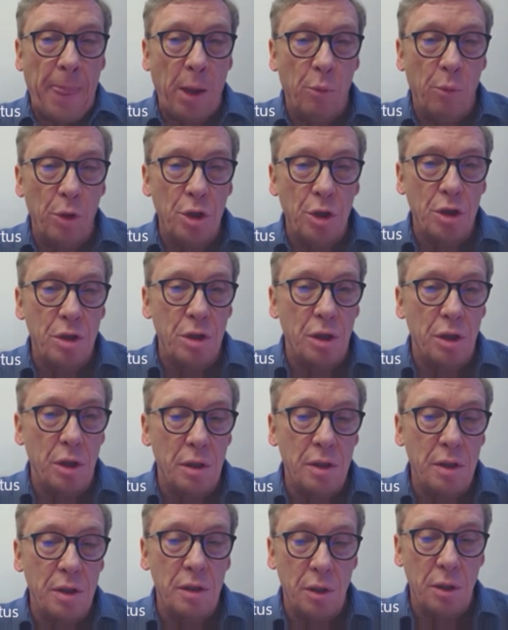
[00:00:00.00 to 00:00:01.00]
which
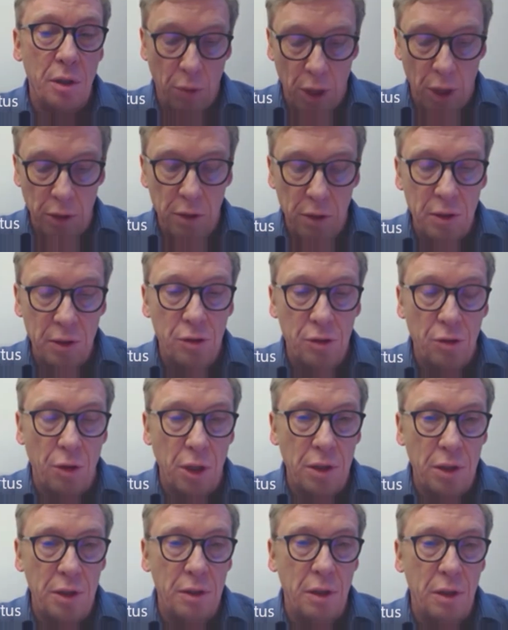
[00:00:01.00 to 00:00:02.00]
is quite a
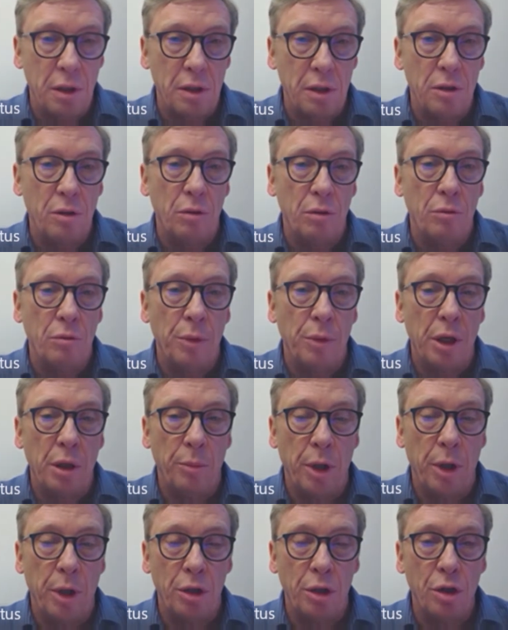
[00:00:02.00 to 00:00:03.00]
stress, as you may
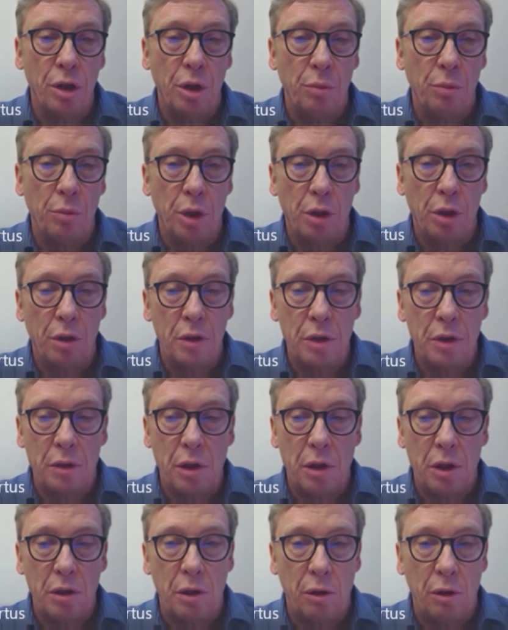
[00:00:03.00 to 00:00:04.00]
imagine, because
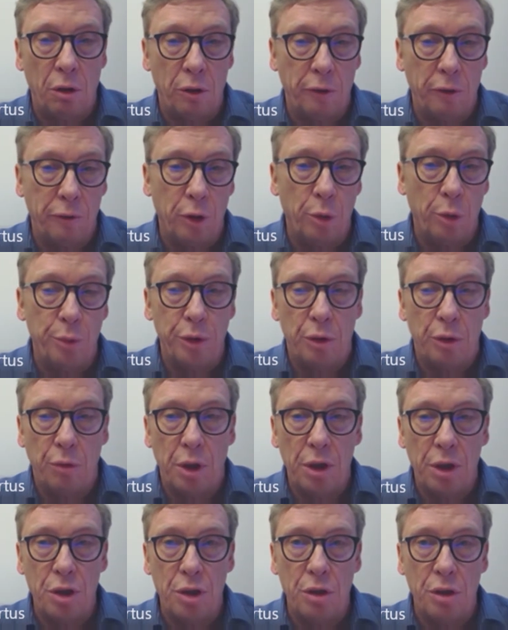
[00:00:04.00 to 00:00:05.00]
there's a lot of open
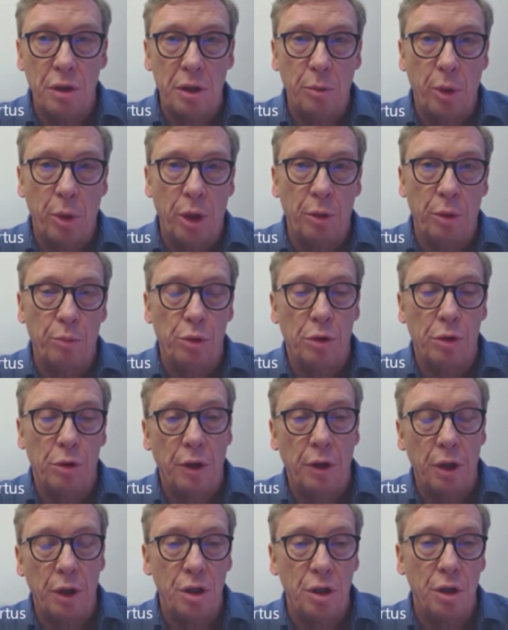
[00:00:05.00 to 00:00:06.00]
questions about
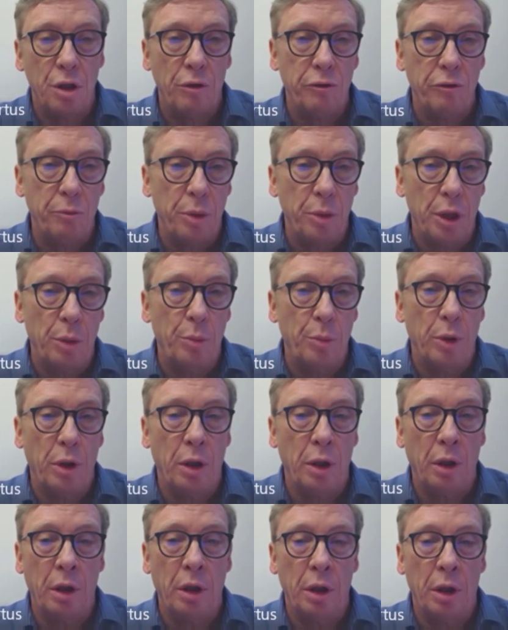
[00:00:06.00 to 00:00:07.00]
protection of
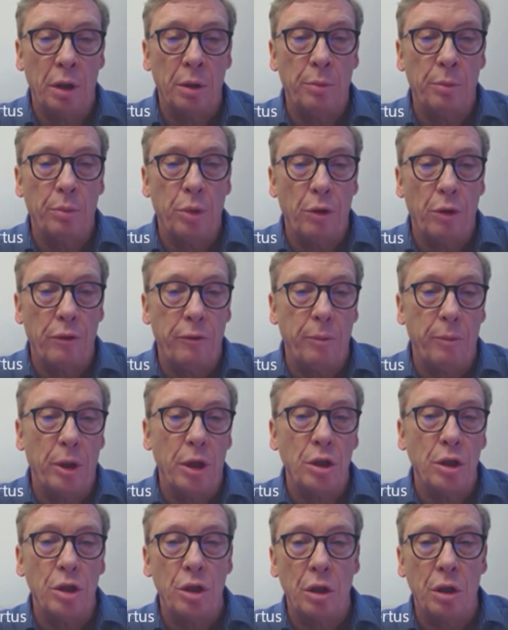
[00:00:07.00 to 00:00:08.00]
people, both
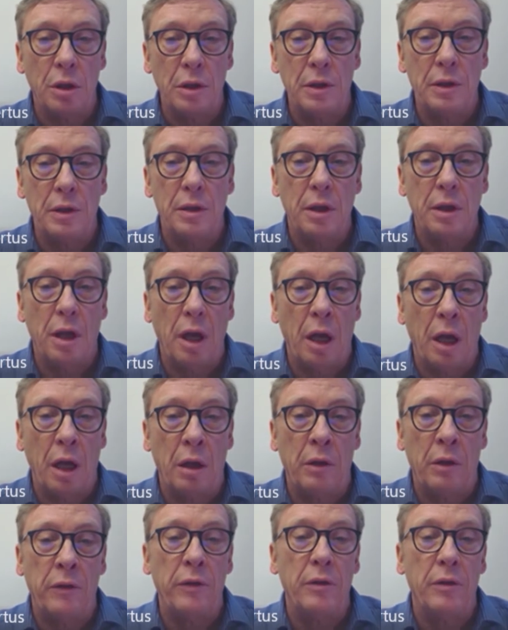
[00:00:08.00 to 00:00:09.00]
patients
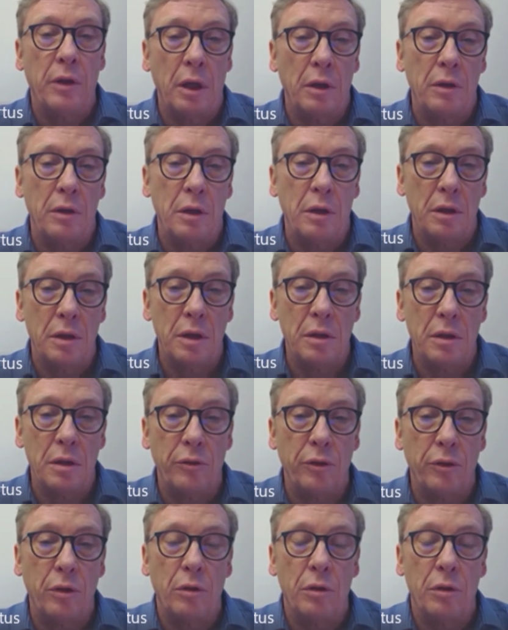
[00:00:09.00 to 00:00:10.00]
and dentists,
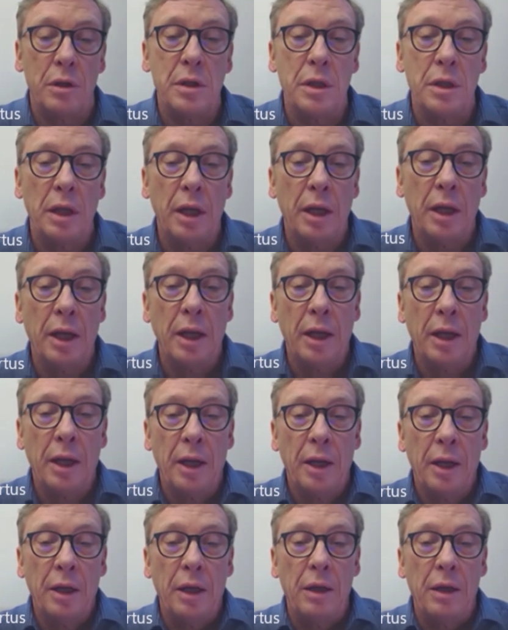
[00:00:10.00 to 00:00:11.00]
of course.
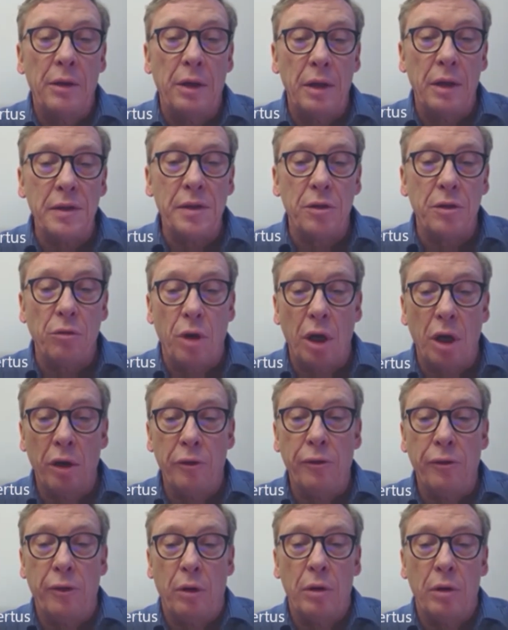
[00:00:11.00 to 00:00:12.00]
In this
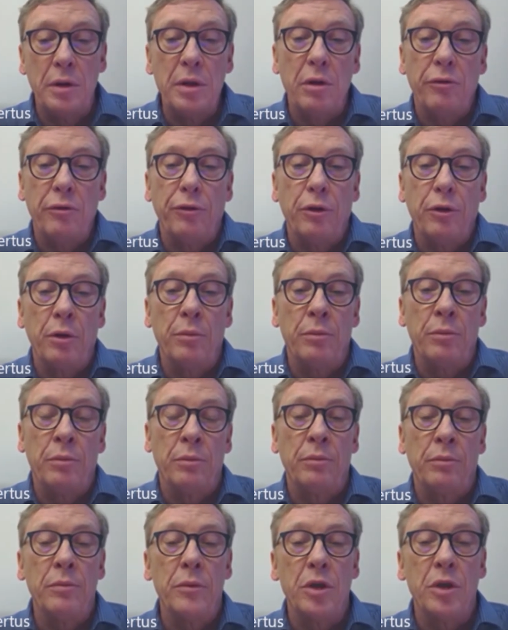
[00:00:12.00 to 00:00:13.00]
graph, also from